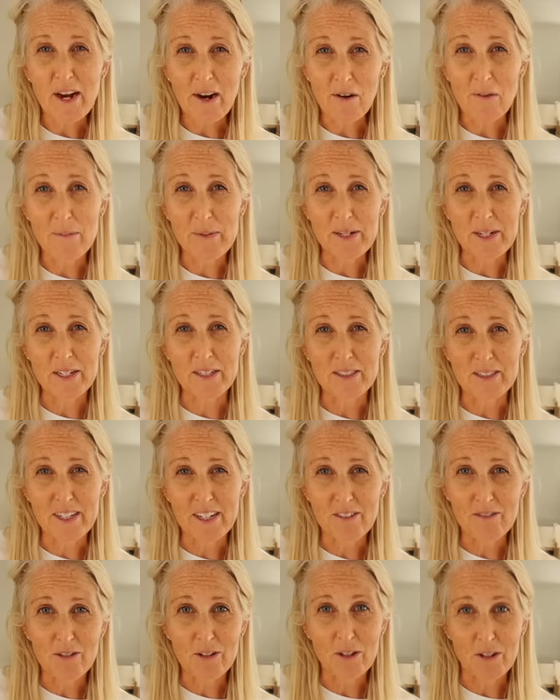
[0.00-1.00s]
out because
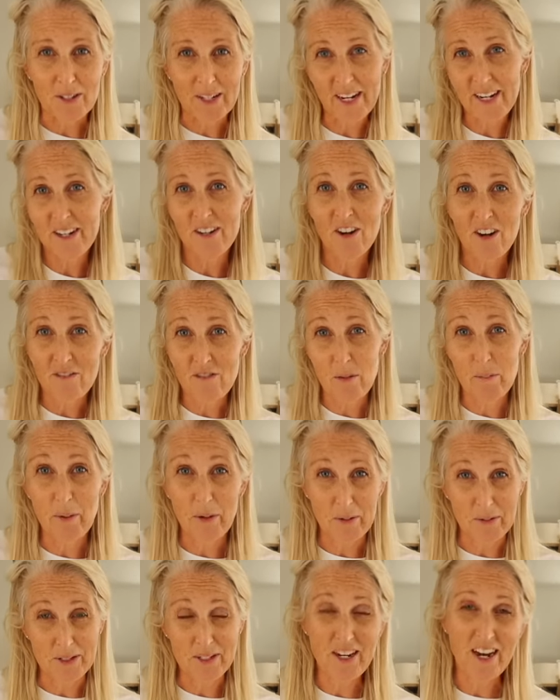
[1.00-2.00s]
if you're getting off the
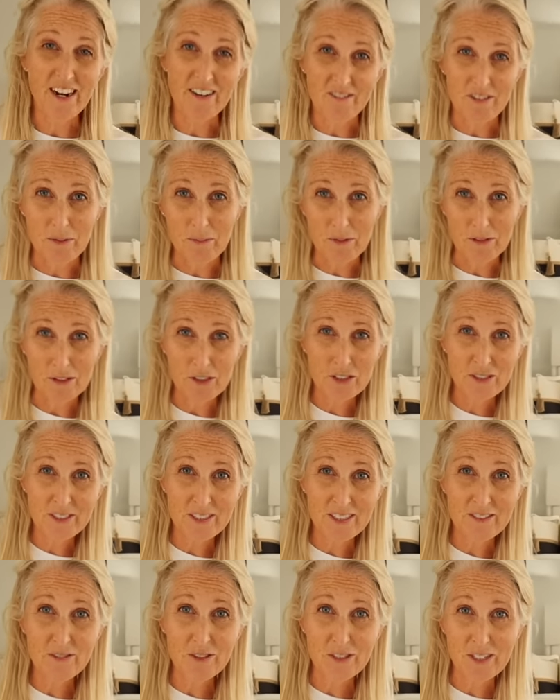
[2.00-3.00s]
boat, it's kind of an
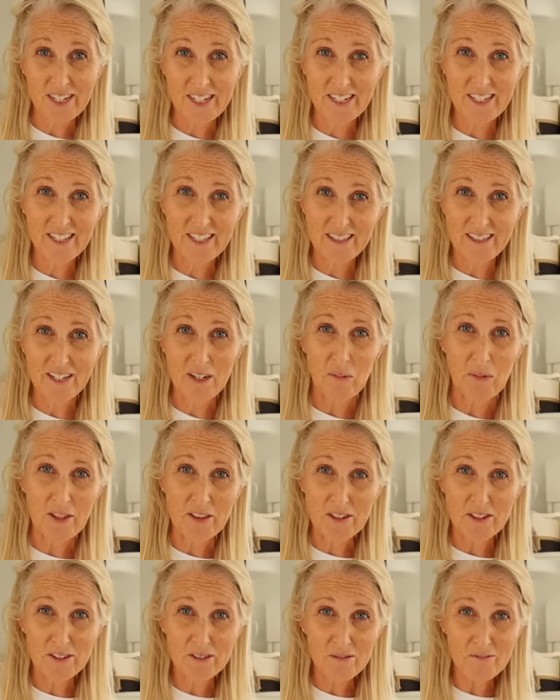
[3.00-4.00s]
emergency if you're taking that thing
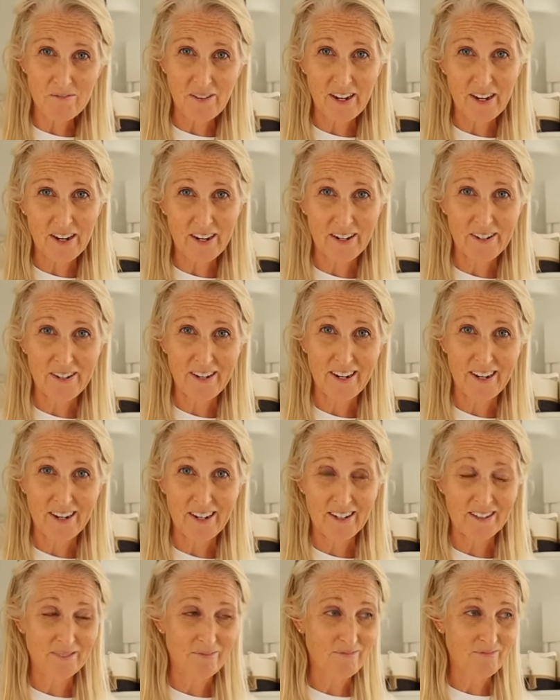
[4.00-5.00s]
with you.
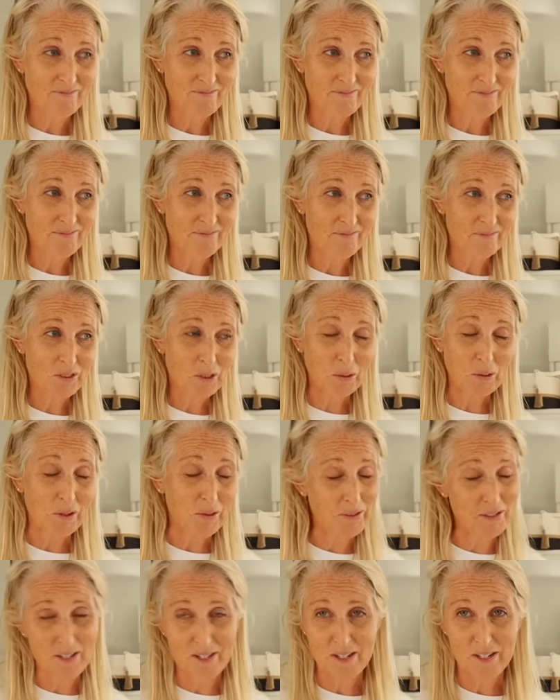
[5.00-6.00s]
And so it
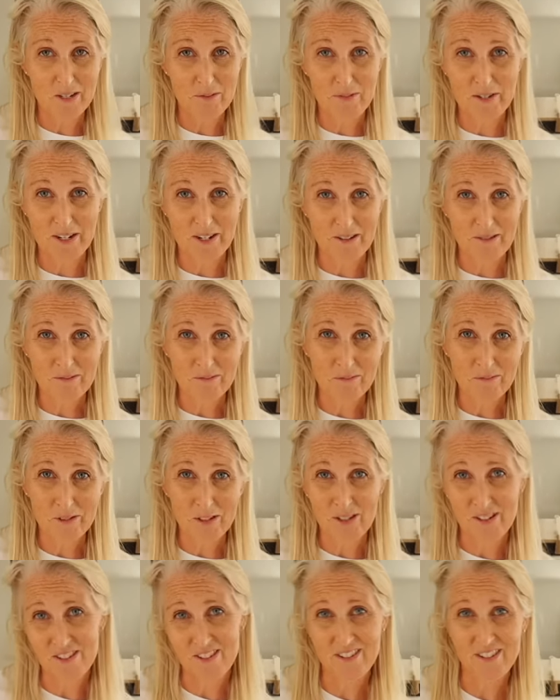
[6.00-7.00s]
always needs to be out,
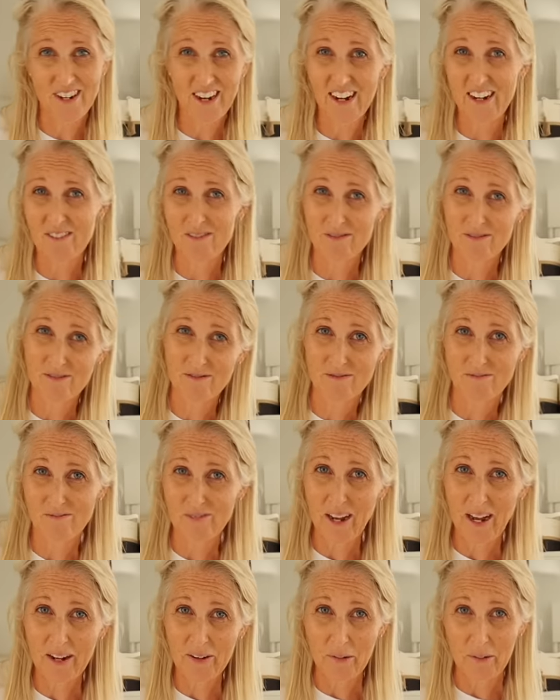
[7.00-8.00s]
which is kind of
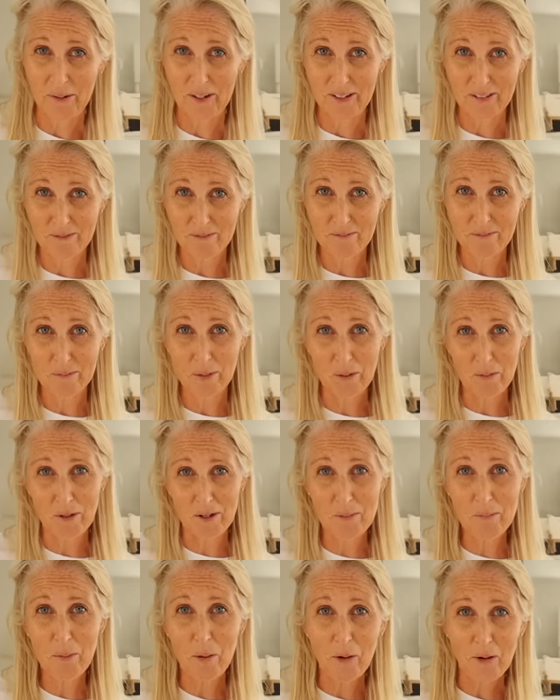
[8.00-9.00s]
annoying. But we're
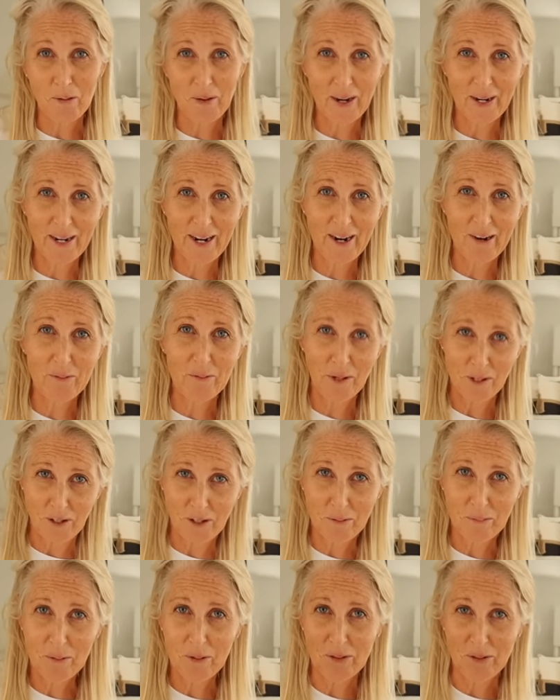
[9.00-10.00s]
in port right now. We
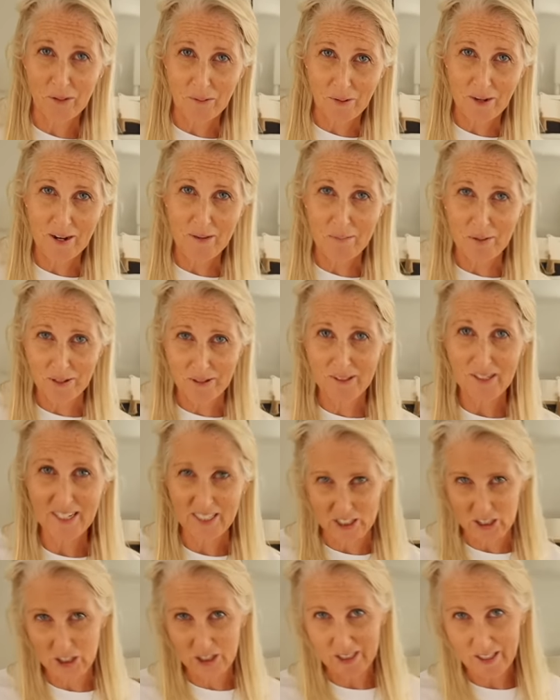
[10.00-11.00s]
could put it away, but
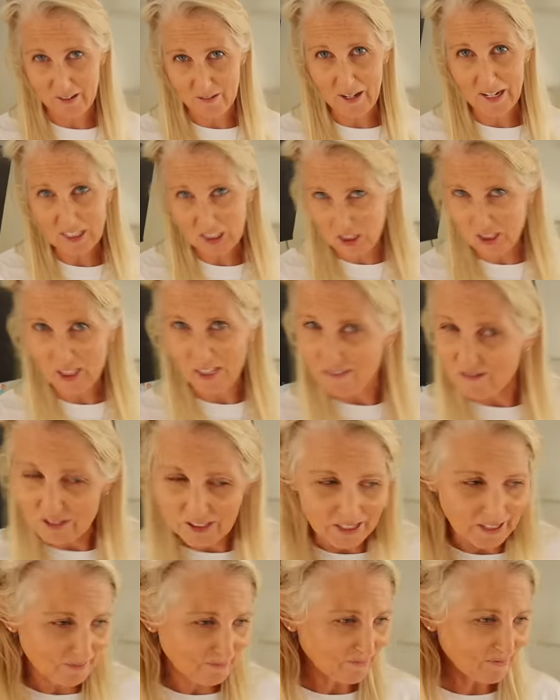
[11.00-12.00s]
it just lives
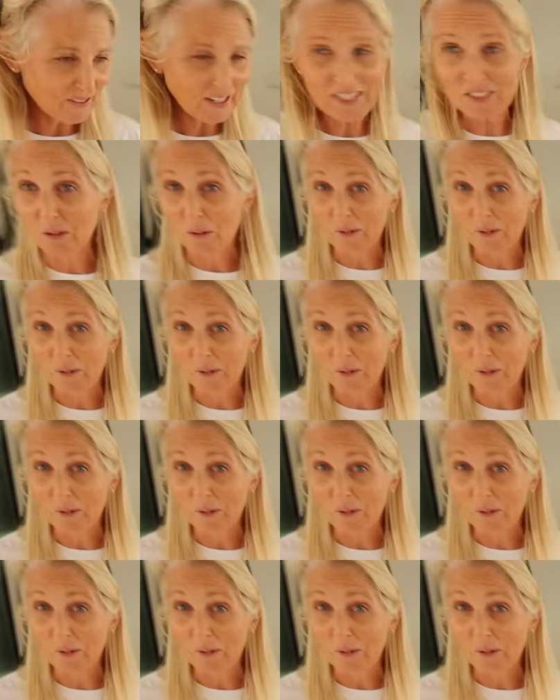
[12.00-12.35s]
there. That's